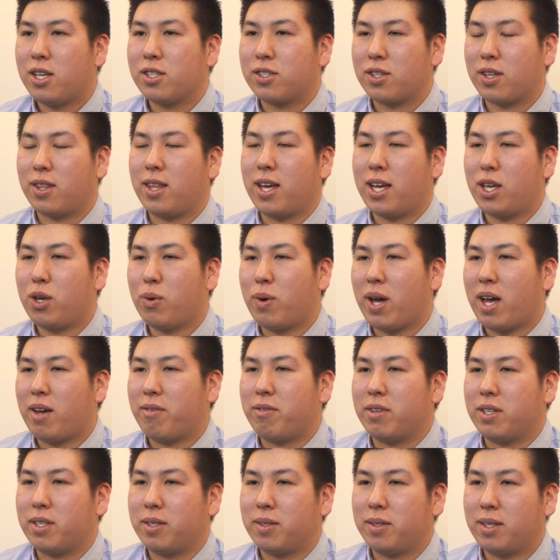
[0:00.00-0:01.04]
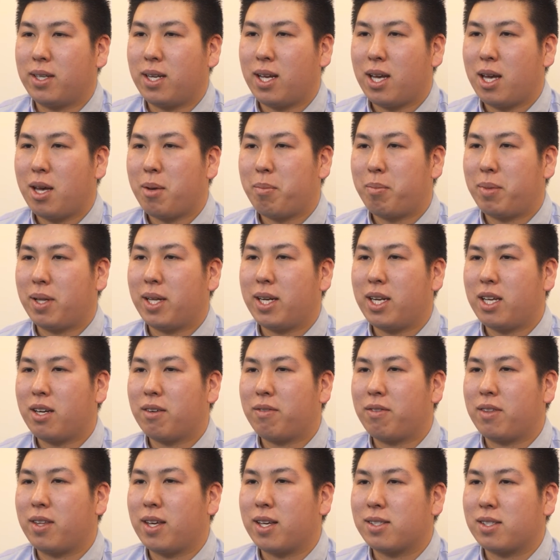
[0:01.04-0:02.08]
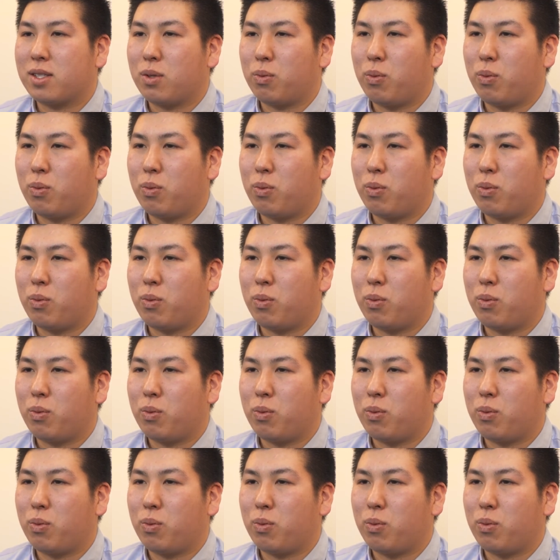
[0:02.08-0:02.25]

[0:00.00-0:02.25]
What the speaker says: So there you have it, plenty of things to